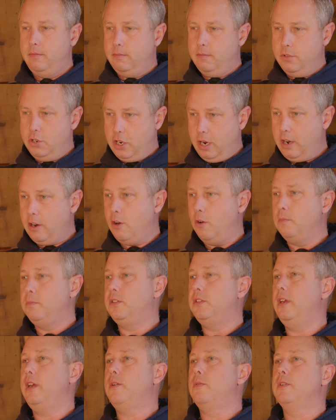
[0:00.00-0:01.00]
genome
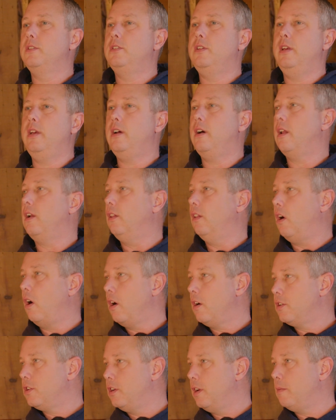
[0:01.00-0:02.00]
sequencing on a
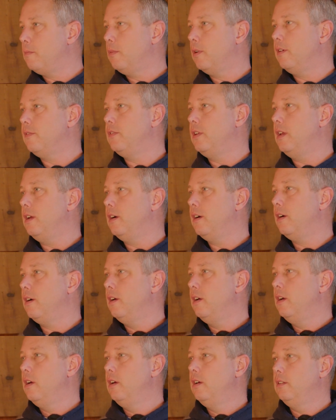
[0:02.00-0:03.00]
large number of
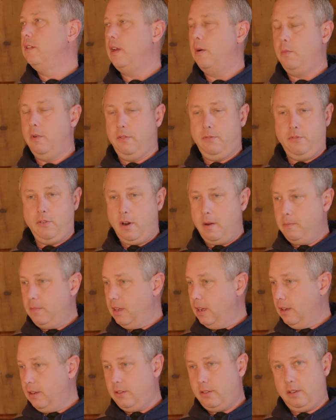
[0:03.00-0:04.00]
deer that were from
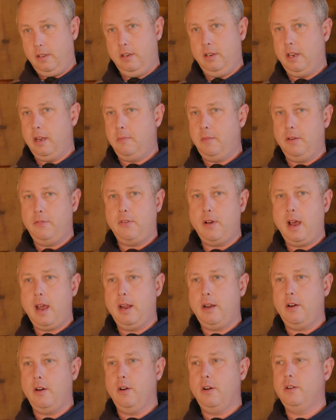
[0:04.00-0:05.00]
these
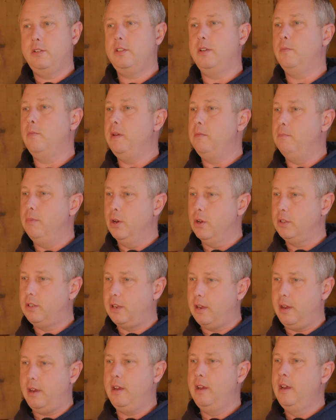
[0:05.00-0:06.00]
indemnified herds, and we built
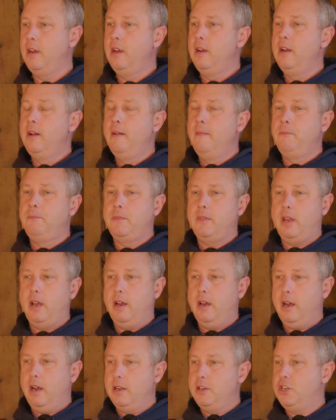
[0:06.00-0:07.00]
a
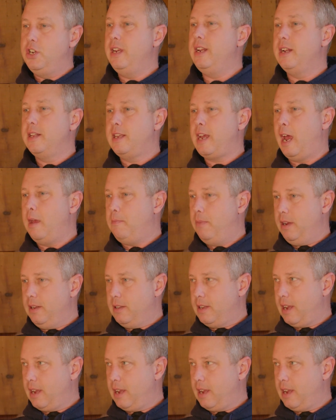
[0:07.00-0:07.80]
genotyping